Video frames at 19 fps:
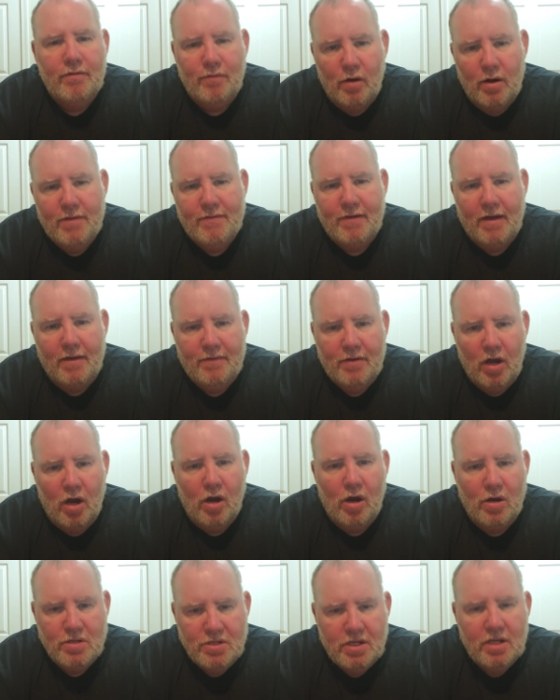45
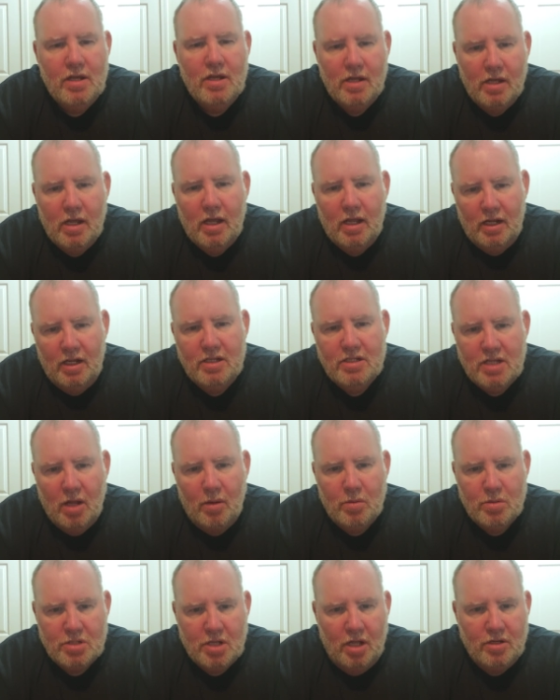yards, at least I
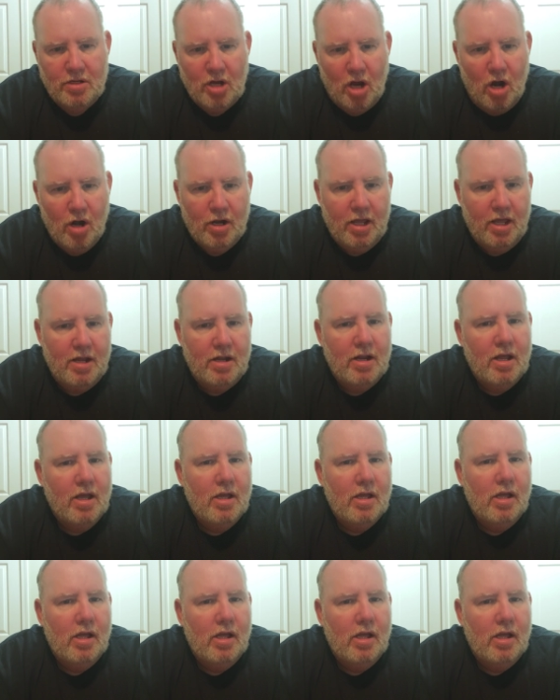was on target.